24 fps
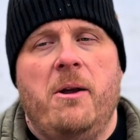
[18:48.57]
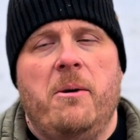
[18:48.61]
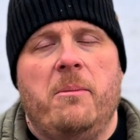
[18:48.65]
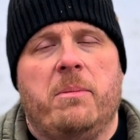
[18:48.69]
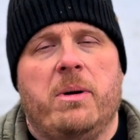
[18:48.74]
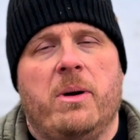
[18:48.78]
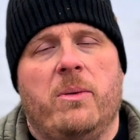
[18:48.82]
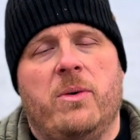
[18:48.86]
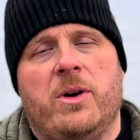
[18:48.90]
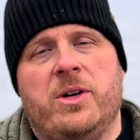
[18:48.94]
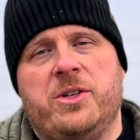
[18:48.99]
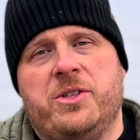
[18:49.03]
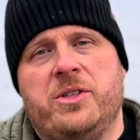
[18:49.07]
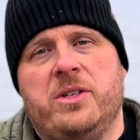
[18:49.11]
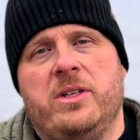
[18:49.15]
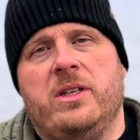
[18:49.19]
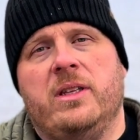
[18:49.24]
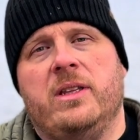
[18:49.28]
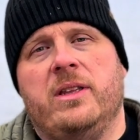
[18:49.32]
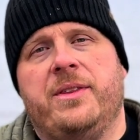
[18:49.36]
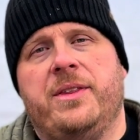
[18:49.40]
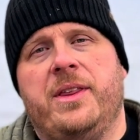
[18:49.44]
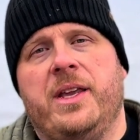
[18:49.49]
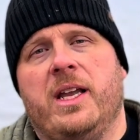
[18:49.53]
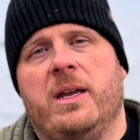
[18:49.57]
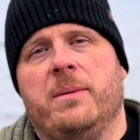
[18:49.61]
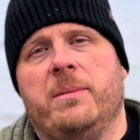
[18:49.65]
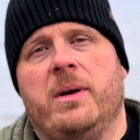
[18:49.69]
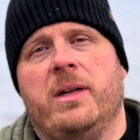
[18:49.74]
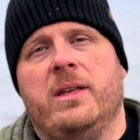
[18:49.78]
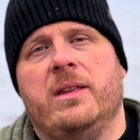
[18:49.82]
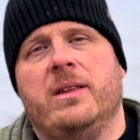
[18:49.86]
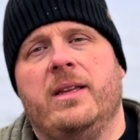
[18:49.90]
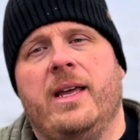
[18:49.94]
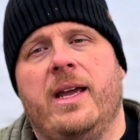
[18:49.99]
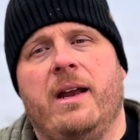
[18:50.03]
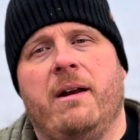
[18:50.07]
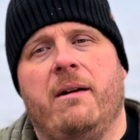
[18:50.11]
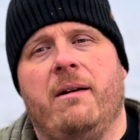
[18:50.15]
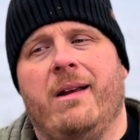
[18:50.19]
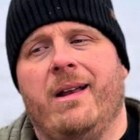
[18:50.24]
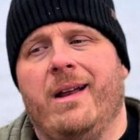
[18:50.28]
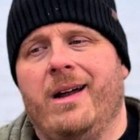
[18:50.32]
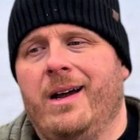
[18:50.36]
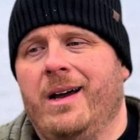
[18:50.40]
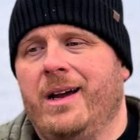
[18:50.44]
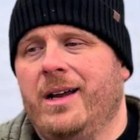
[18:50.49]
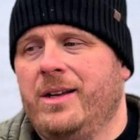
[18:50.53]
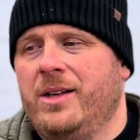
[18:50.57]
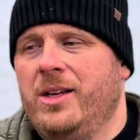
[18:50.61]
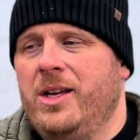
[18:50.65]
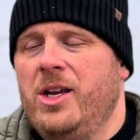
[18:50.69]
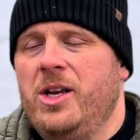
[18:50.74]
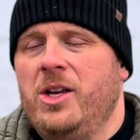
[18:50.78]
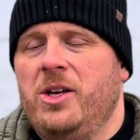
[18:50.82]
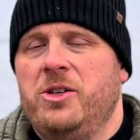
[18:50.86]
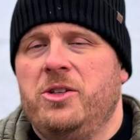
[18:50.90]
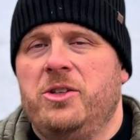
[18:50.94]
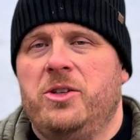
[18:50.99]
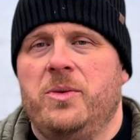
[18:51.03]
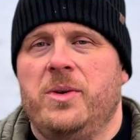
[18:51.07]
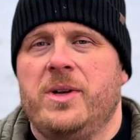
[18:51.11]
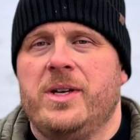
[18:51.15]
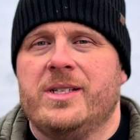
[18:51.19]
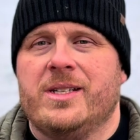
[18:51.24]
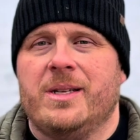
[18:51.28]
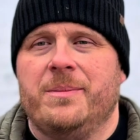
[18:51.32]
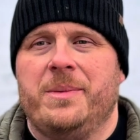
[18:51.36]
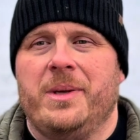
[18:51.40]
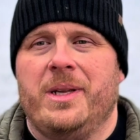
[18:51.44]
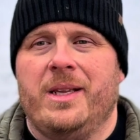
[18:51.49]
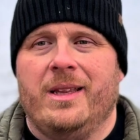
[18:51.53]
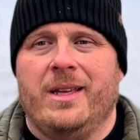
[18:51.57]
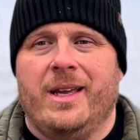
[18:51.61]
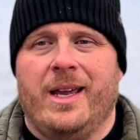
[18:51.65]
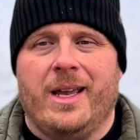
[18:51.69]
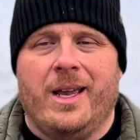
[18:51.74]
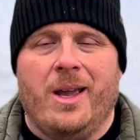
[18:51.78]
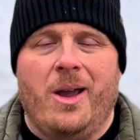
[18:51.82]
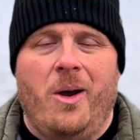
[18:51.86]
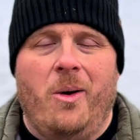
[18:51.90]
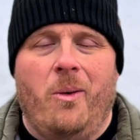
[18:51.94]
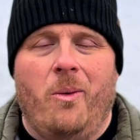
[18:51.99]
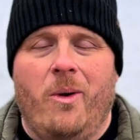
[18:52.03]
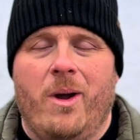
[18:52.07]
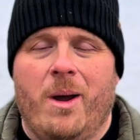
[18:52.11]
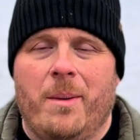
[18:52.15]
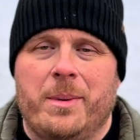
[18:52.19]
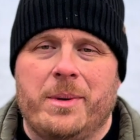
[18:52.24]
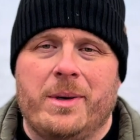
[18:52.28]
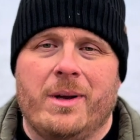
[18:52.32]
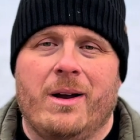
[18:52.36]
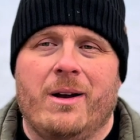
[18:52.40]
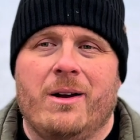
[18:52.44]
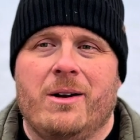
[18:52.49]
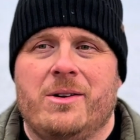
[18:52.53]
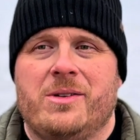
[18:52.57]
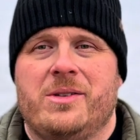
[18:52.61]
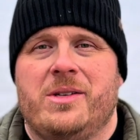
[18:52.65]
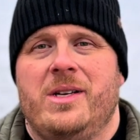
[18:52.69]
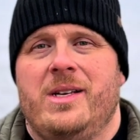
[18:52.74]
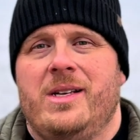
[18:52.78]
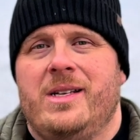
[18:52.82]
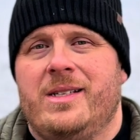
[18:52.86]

But I want you to think about layering on doing something like webinars,